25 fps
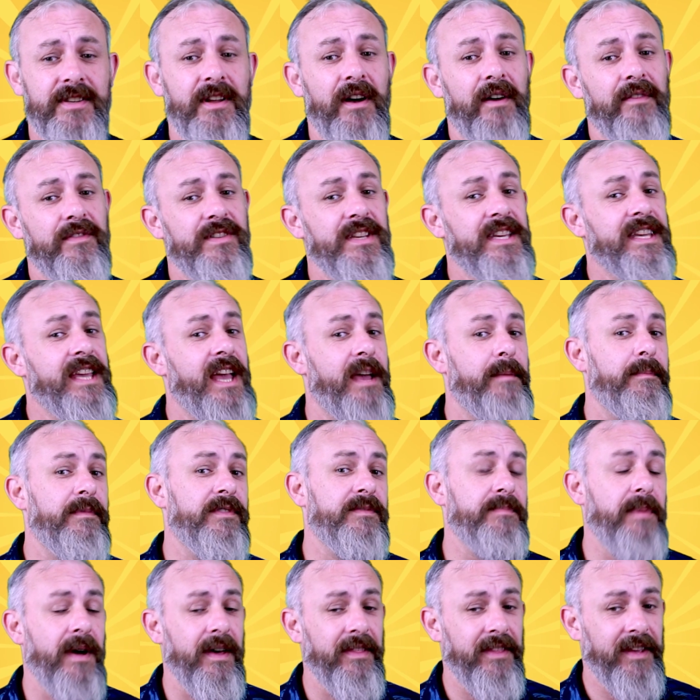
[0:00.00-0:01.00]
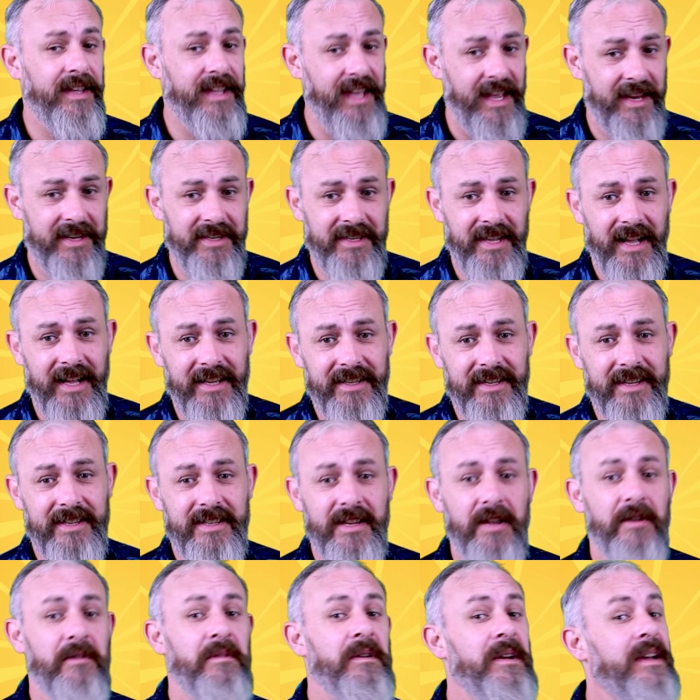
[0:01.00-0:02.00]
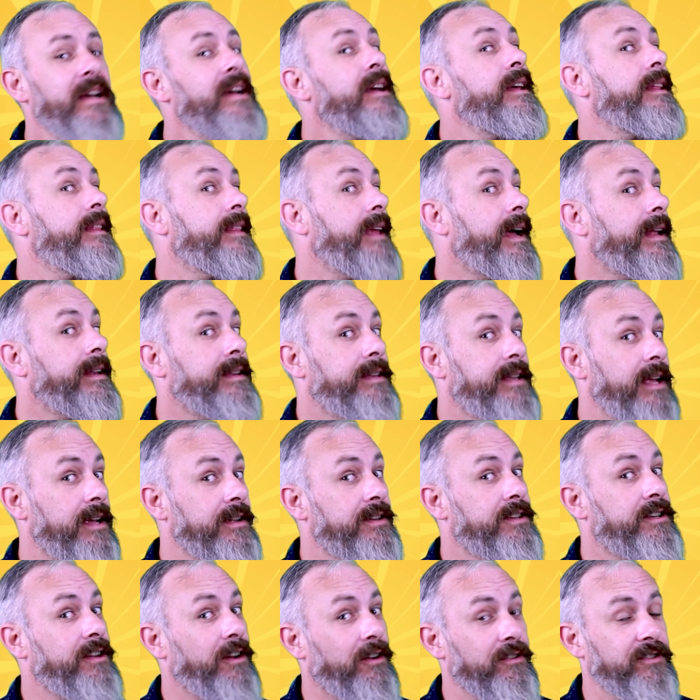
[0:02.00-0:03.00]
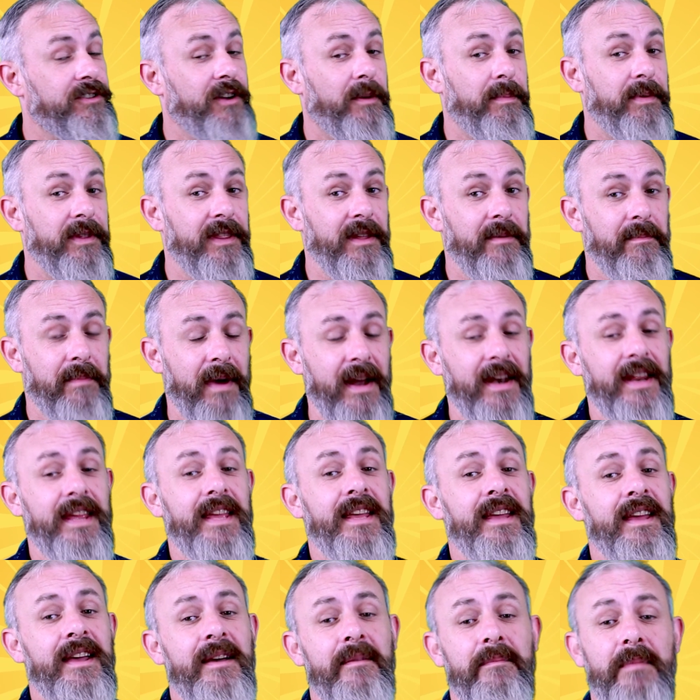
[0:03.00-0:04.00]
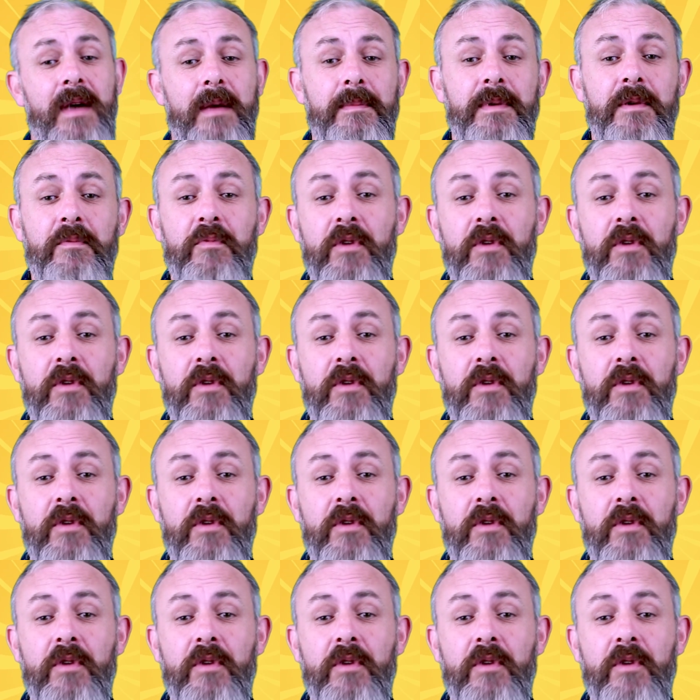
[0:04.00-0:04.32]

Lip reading: that obviously came as part of the Kickstarter, so that does tot up in the money. Maybe